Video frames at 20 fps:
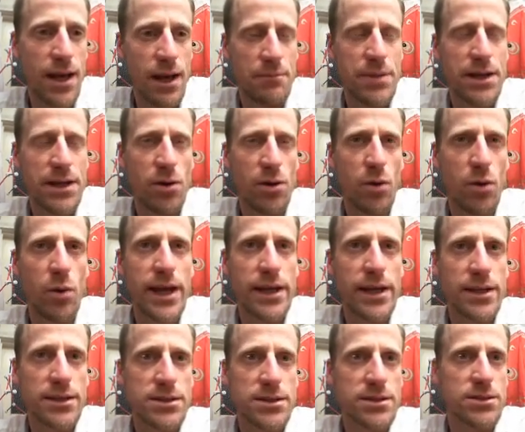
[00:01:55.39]
better
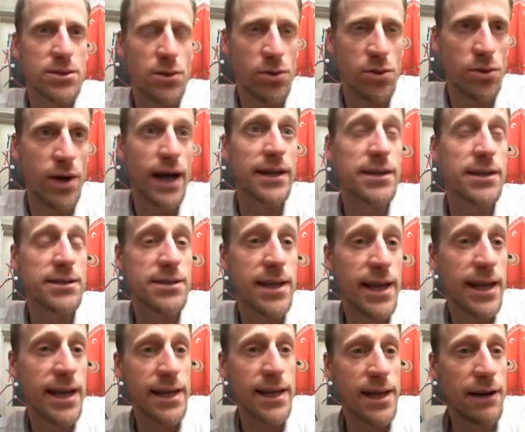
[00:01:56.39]
awareness or
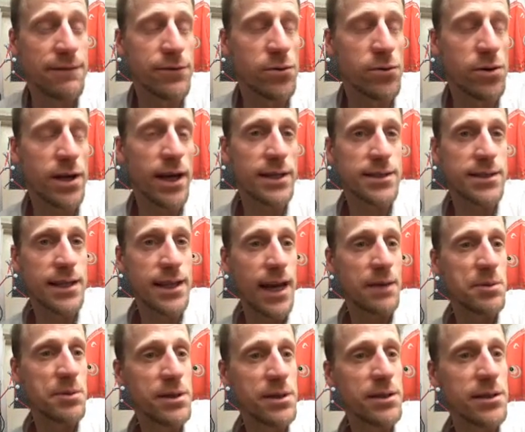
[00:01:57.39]
understanding our forecasting
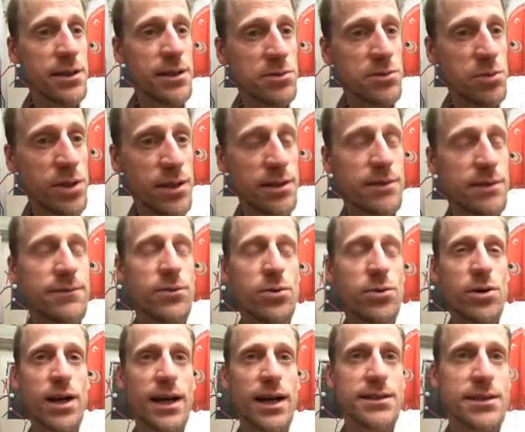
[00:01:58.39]
capabilities with
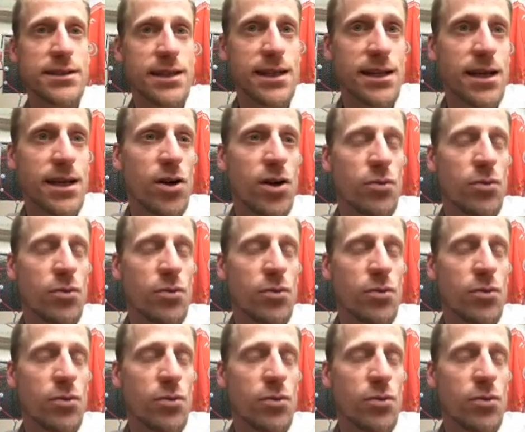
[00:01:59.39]
forecasting